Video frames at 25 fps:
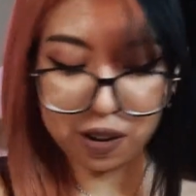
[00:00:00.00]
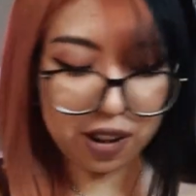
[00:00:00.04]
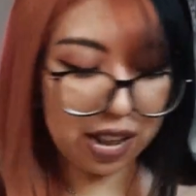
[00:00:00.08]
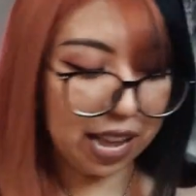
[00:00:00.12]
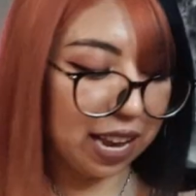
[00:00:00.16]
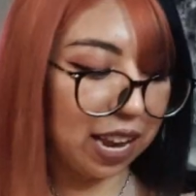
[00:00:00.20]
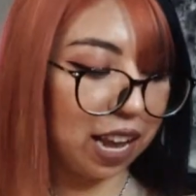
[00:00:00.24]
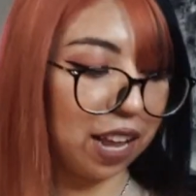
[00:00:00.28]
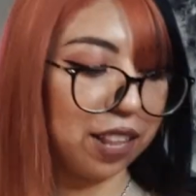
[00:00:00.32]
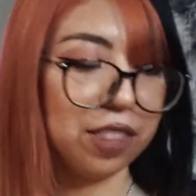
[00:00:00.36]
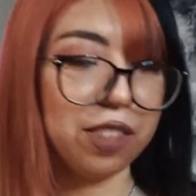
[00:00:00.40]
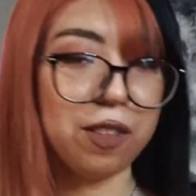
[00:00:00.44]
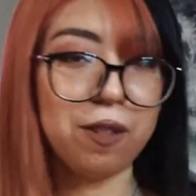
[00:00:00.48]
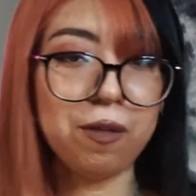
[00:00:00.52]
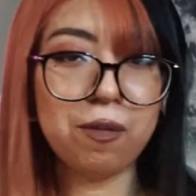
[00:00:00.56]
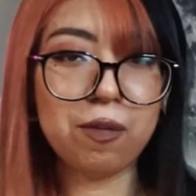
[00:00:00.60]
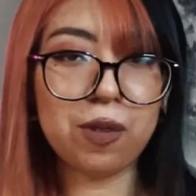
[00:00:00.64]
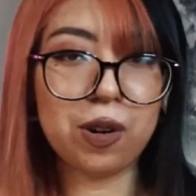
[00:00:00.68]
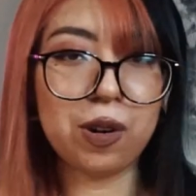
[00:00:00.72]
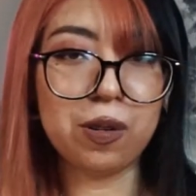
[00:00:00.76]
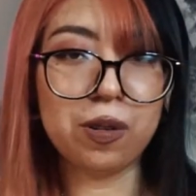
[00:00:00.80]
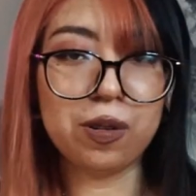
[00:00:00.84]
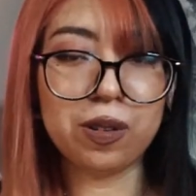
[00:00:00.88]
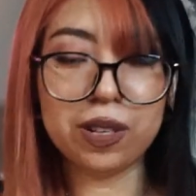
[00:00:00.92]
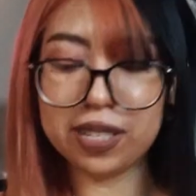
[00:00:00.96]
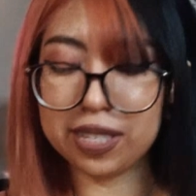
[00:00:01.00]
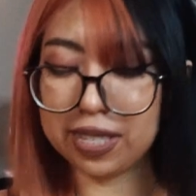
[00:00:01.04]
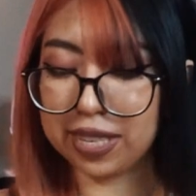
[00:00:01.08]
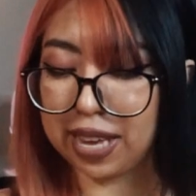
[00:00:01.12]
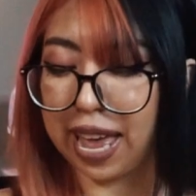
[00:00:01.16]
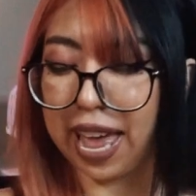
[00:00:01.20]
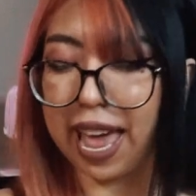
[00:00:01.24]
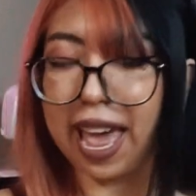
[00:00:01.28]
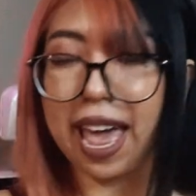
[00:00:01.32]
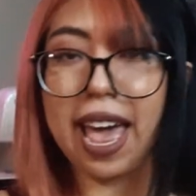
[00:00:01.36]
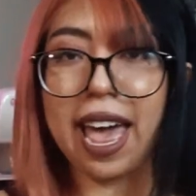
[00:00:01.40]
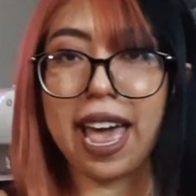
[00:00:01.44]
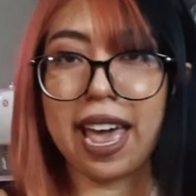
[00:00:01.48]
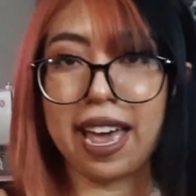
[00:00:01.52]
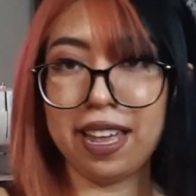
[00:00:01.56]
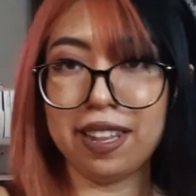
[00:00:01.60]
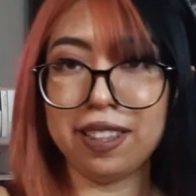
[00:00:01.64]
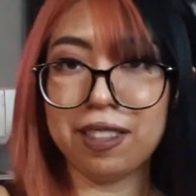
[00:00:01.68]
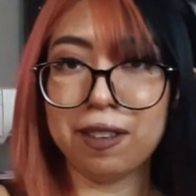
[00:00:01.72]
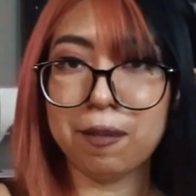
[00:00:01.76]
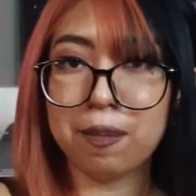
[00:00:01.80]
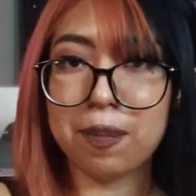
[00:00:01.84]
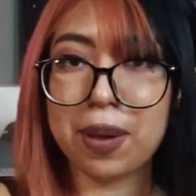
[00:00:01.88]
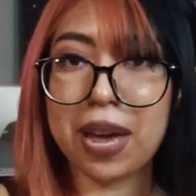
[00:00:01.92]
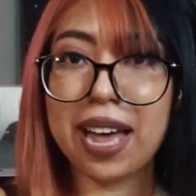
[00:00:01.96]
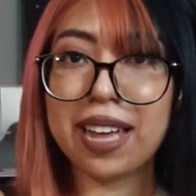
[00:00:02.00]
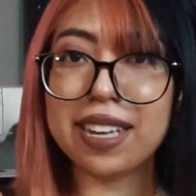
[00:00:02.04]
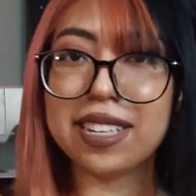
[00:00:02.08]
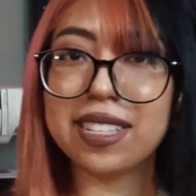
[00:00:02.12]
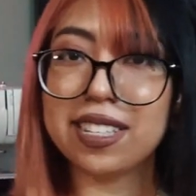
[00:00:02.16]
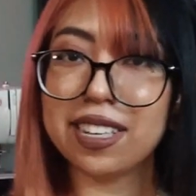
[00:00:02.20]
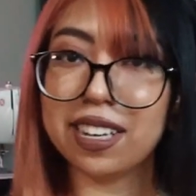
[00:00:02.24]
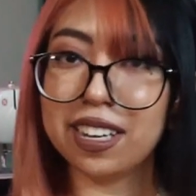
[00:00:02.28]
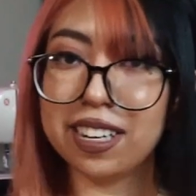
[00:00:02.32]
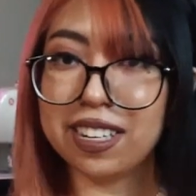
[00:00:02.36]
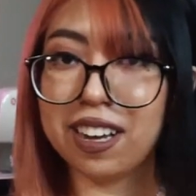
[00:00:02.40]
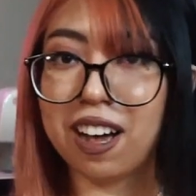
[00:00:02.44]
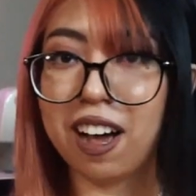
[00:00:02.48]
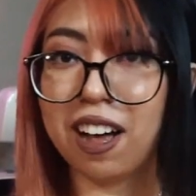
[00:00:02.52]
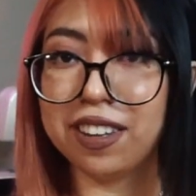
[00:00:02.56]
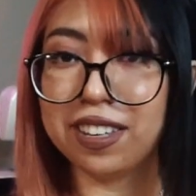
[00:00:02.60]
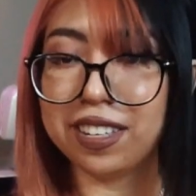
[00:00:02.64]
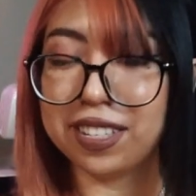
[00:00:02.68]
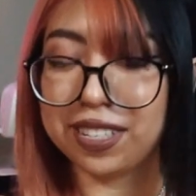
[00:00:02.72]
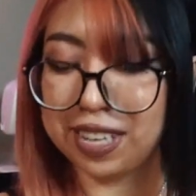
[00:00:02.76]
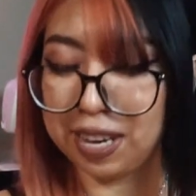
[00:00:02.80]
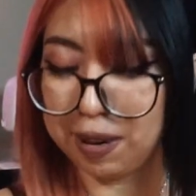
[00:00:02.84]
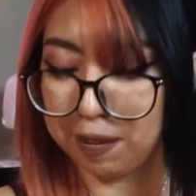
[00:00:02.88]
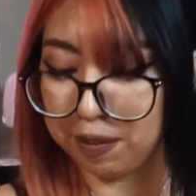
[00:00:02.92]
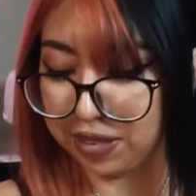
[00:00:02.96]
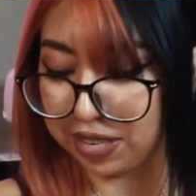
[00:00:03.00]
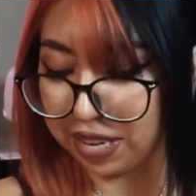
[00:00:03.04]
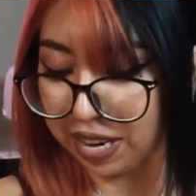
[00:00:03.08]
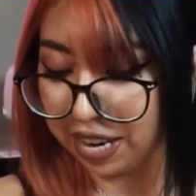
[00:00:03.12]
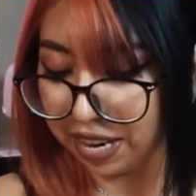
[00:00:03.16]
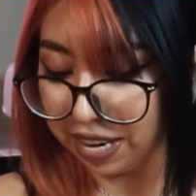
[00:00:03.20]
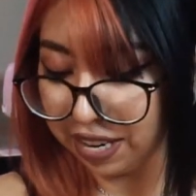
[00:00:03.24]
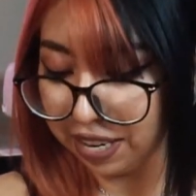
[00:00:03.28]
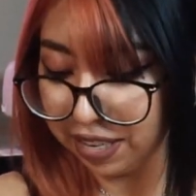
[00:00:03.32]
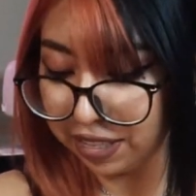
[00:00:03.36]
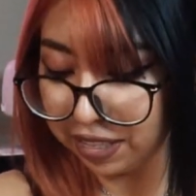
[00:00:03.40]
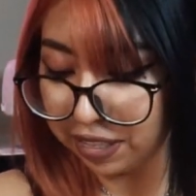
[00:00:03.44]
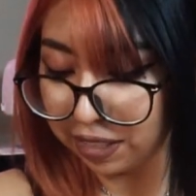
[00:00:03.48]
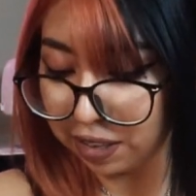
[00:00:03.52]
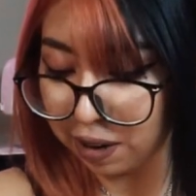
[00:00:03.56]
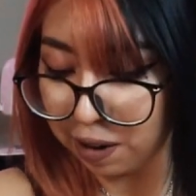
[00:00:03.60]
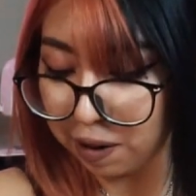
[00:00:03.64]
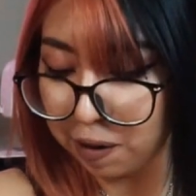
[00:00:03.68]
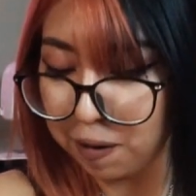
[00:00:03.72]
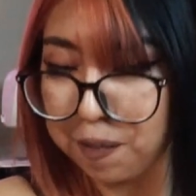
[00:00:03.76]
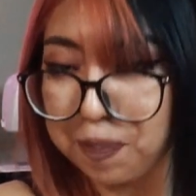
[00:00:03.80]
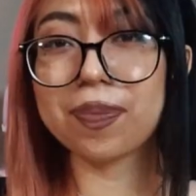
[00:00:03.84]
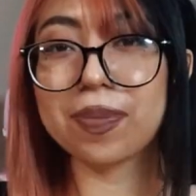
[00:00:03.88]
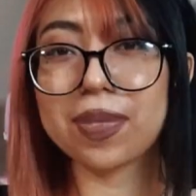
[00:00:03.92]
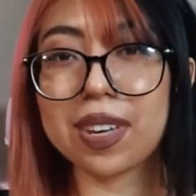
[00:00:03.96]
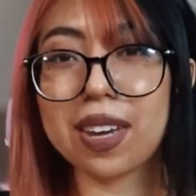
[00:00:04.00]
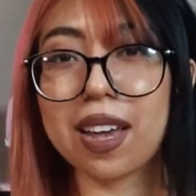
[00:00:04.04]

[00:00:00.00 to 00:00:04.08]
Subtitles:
I got the rose and the bat done on the same day, so.